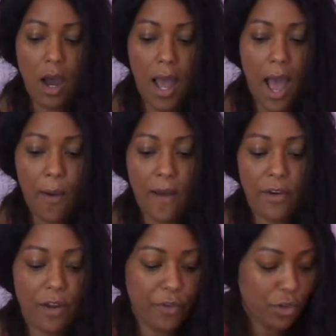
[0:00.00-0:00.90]
However,
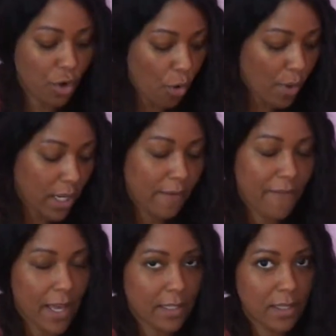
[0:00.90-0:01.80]
if you don't want to
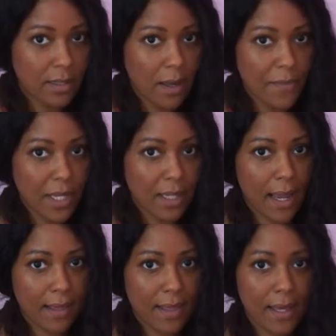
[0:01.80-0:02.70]
invest in something
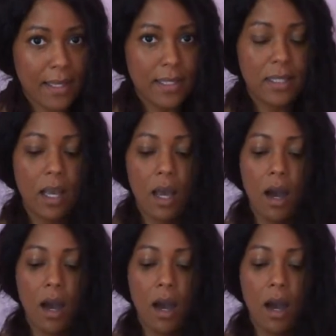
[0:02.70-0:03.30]
like this,